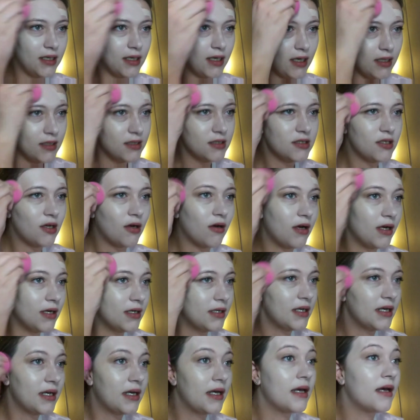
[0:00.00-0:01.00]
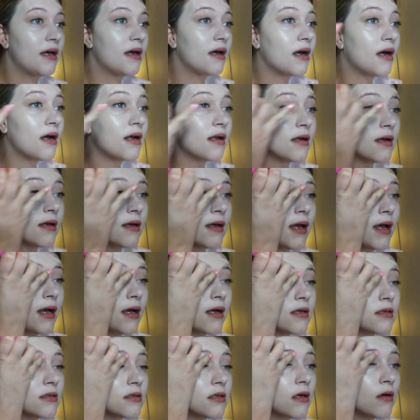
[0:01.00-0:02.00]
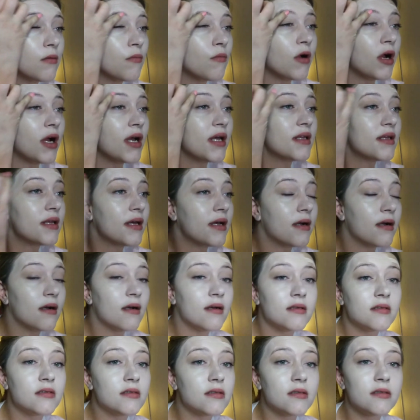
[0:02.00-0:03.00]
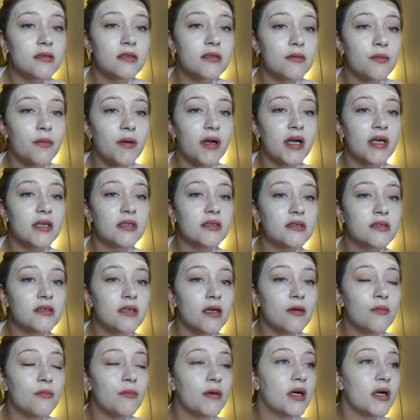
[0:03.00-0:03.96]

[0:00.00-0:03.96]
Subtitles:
and I started to get, I done got some right there because it spreads so